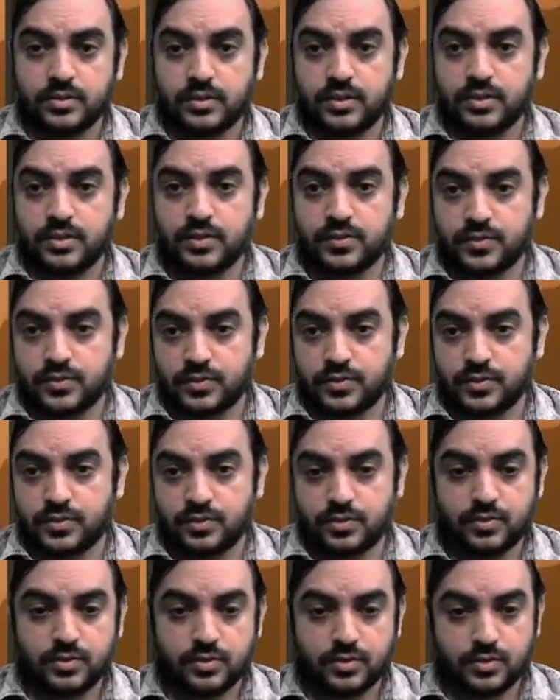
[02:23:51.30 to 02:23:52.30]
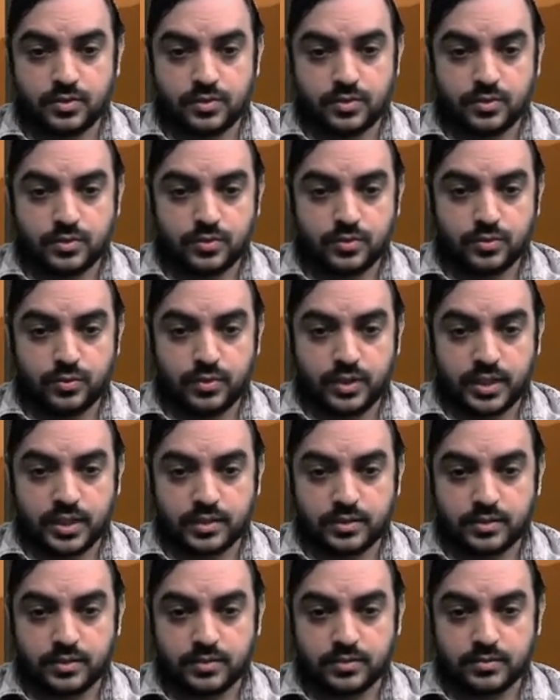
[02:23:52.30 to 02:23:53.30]
It is 2
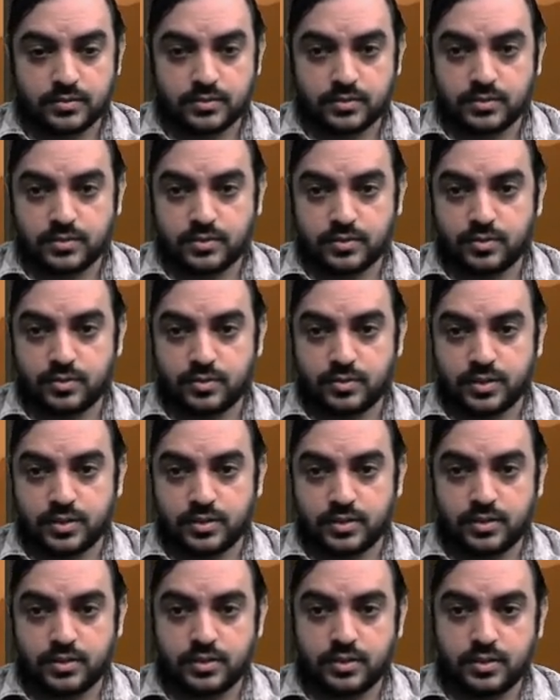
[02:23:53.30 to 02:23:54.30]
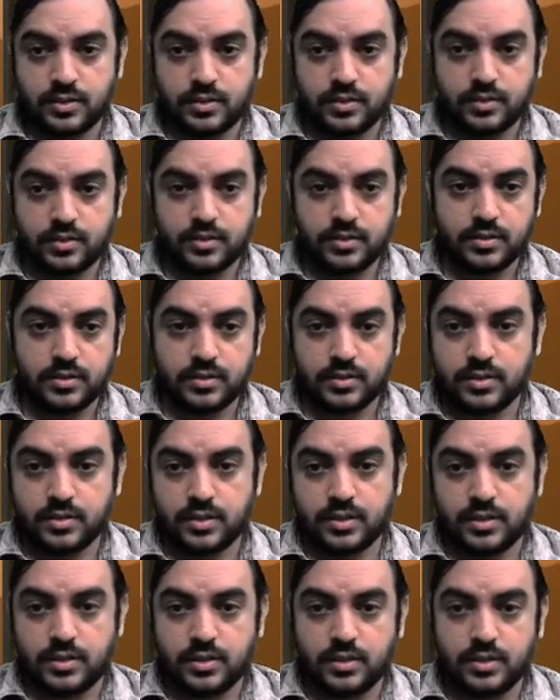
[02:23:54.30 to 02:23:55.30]
less, no? 20
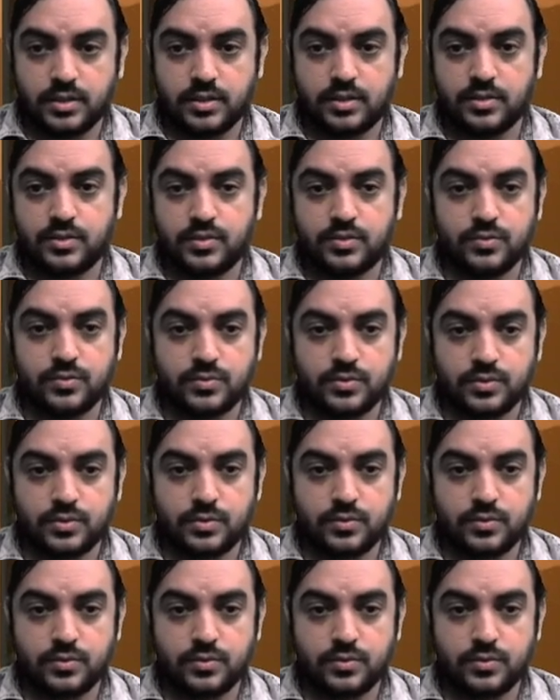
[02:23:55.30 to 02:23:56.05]
to 12.